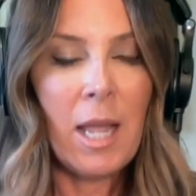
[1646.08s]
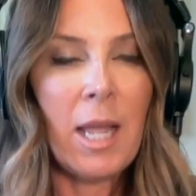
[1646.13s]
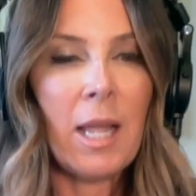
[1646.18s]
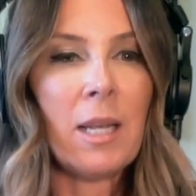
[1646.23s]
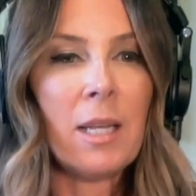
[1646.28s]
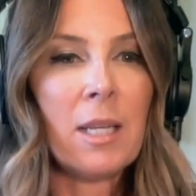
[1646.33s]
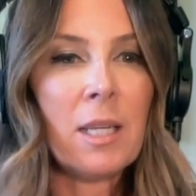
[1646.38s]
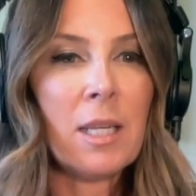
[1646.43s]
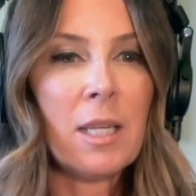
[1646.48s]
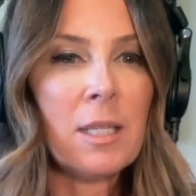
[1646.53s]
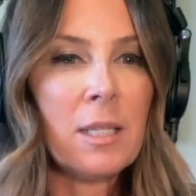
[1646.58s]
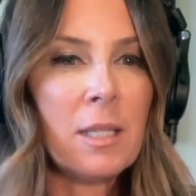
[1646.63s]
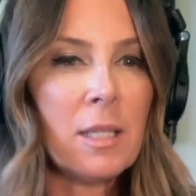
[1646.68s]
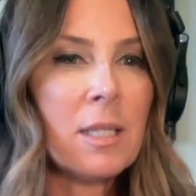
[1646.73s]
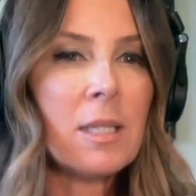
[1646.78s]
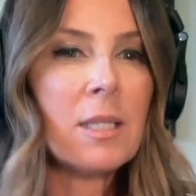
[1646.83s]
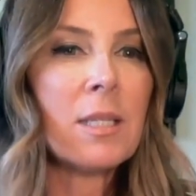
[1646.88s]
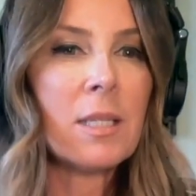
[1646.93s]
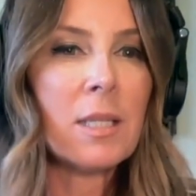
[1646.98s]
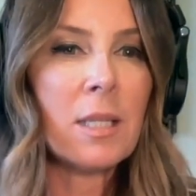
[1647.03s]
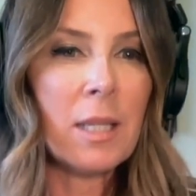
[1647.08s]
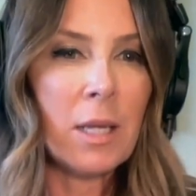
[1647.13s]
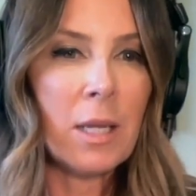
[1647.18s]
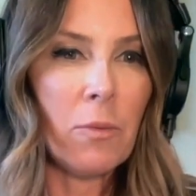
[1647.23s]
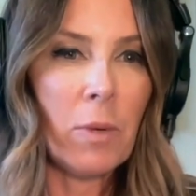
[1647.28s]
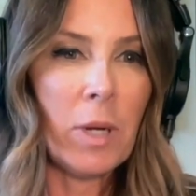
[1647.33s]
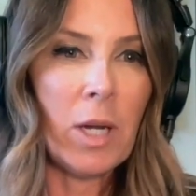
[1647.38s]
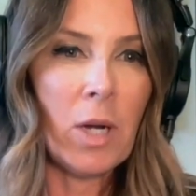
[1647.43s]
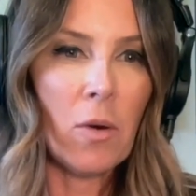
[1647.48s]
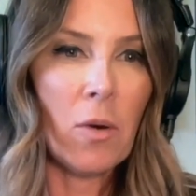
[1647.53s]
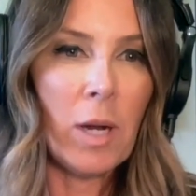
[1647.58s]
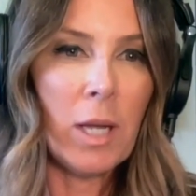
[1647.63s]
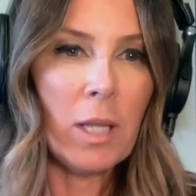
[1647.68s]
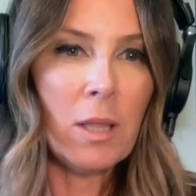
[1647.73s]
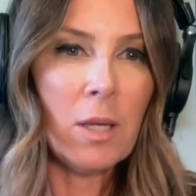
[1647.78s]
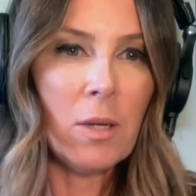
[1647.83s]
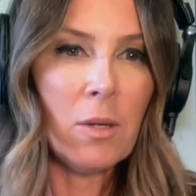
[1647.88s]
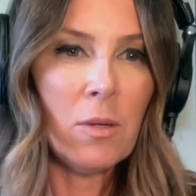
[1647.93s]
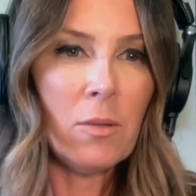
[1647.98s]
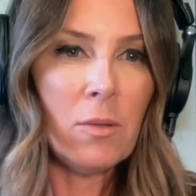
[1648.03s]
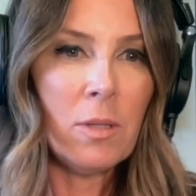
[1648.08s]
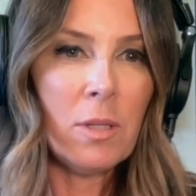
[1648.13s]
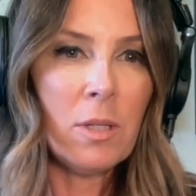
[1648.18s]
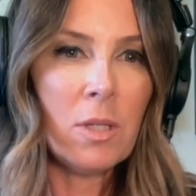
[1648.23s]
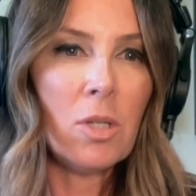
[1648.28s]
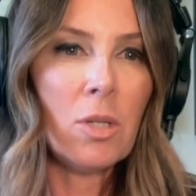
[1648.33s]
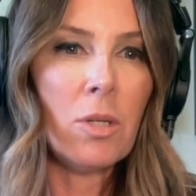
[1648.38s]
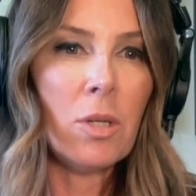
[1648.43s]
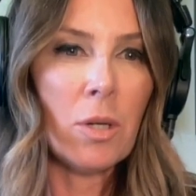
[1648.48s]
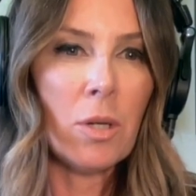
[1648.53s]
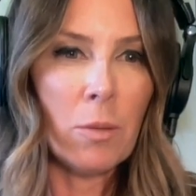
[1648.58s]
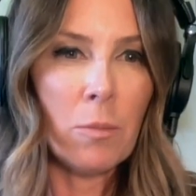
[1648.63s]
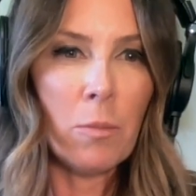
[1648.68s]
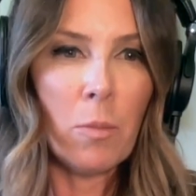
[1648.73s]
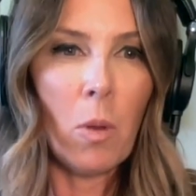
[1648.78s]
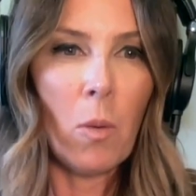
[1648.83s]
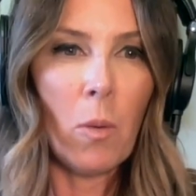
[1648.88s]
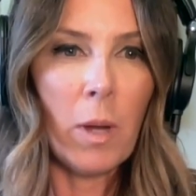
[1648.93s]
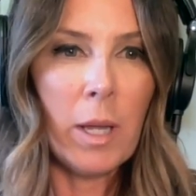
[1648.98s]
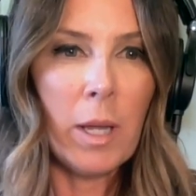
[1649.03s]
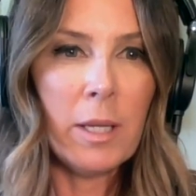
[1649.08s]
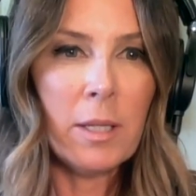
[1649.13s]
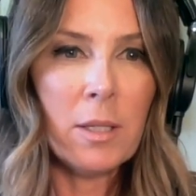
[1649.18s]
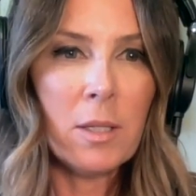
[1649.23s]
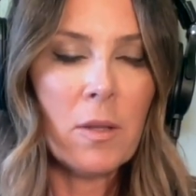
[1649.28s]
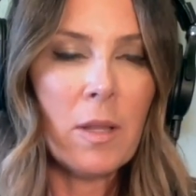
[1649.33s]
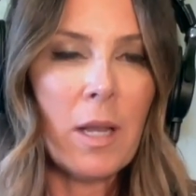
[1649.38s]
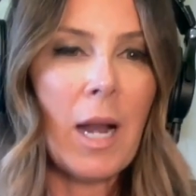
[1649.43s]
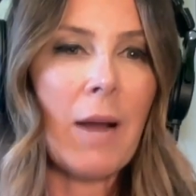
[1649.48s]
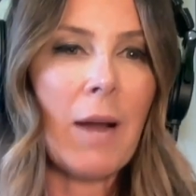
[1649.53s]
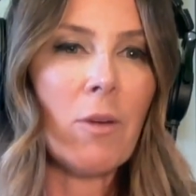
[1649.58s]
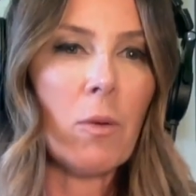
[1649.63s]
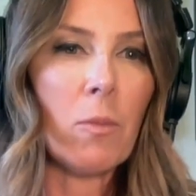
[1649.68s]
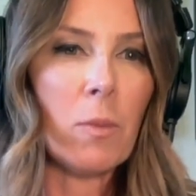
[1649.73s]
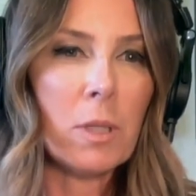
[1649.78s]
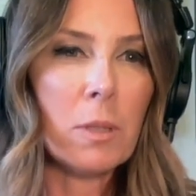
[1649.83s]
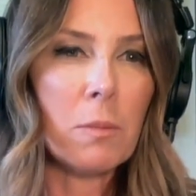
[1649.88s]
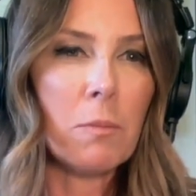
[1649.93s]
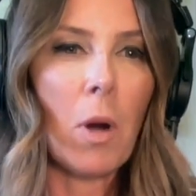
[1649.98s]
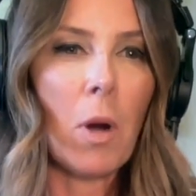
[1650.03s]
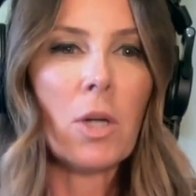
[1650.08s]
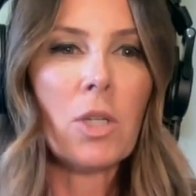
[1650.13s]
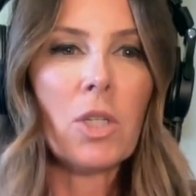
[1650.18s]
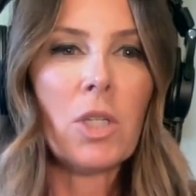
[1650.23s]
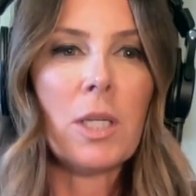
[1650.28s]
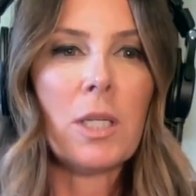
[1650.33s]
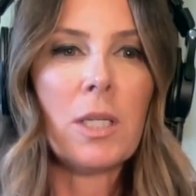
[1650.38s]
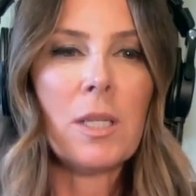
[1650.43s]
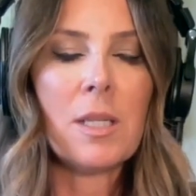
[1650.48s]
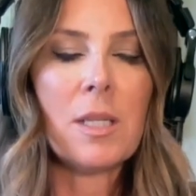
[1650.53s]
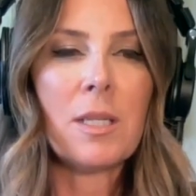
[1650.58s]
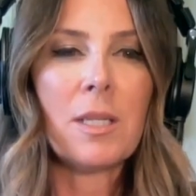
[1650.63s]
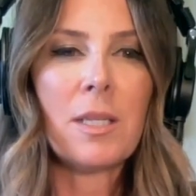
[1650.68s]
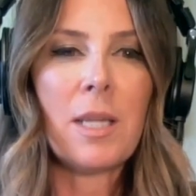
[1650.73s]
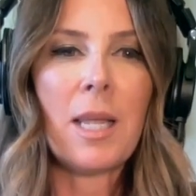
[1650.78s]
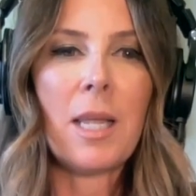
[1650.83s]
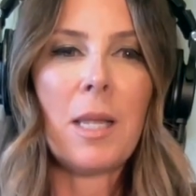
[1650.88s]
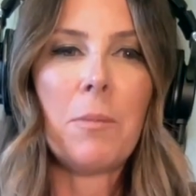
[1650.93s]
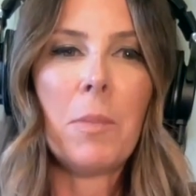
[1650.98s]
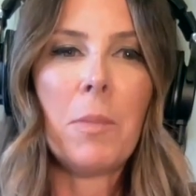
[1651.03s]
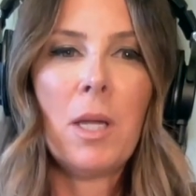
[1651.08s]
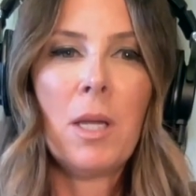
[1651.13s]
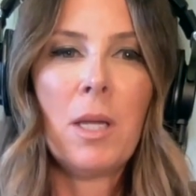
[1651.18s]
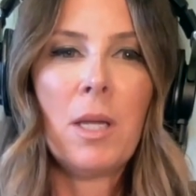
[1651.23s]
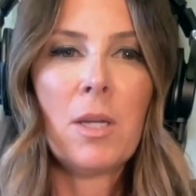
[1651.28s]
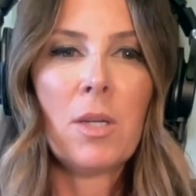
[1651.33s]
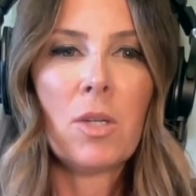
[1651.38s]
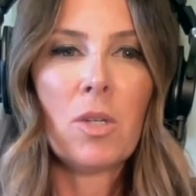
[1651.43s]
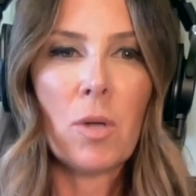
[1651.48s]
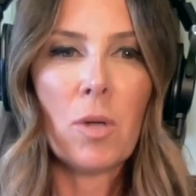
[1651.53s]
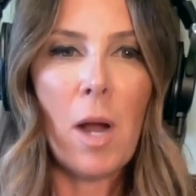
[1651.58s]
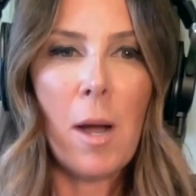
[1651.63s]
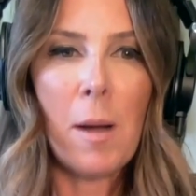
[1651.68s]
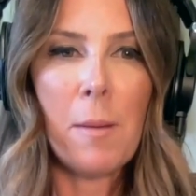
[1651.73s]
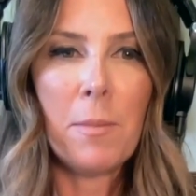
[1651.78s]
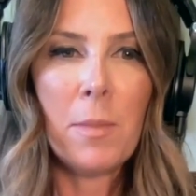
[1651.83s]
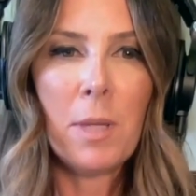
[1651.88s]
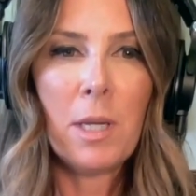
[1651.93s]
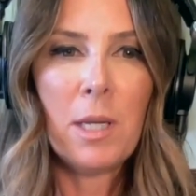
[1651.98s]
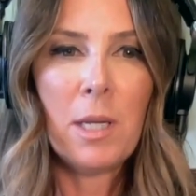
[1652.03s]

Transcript: and consistently reiterate those to your employees so that everyone's marching to the same drum.